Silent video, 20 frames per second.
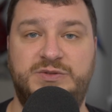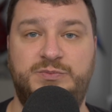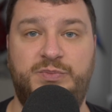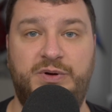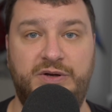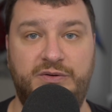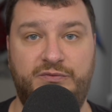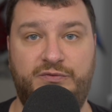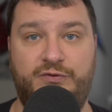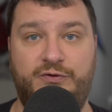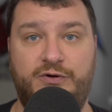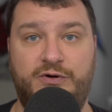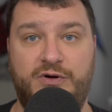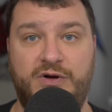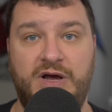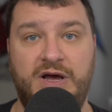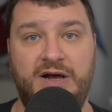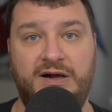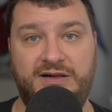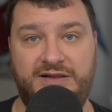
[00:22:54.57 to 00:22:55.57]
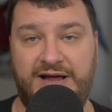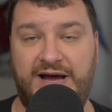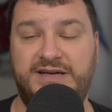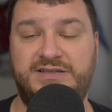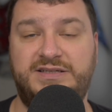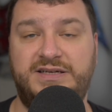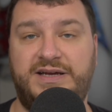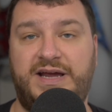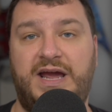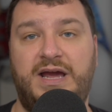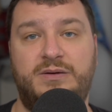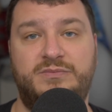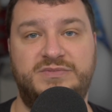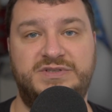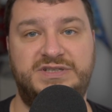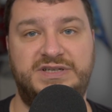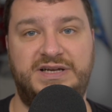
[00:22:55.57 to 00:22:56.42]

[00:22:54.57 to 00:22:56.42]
but for classic games,